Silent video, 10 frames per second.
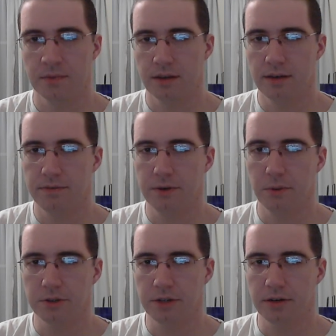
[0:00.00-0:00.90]
If you
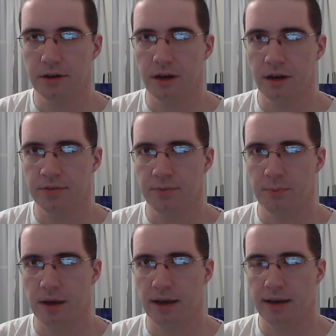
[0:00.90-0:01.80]
were turned off
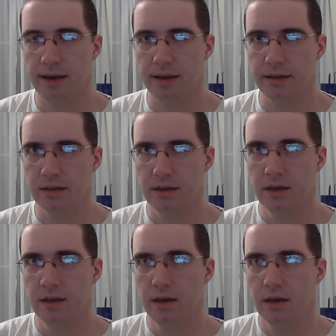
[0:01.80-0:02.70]
by
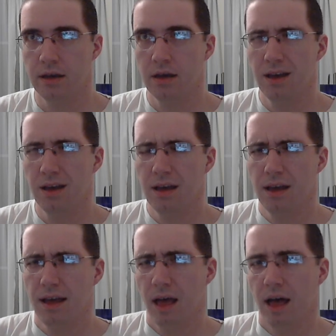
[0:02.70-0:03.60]

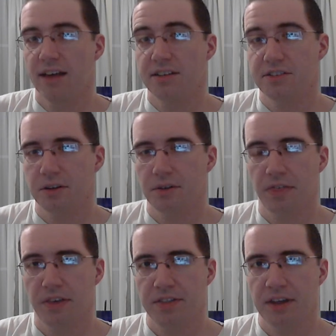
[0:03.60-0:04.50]
a certain
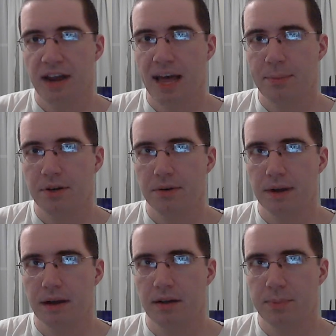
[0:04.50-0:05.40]
thing that happened
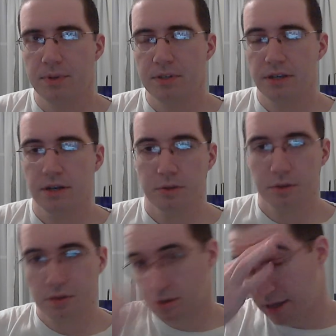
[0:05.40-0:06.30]
around
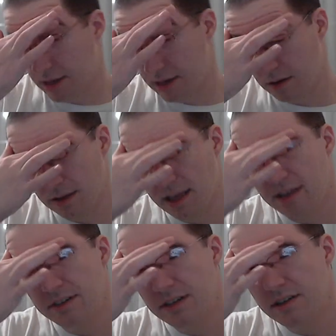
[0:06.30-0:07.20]
episode 10 or
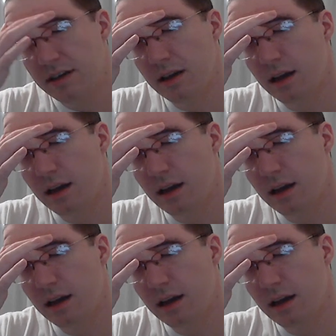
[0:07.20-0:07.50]
11,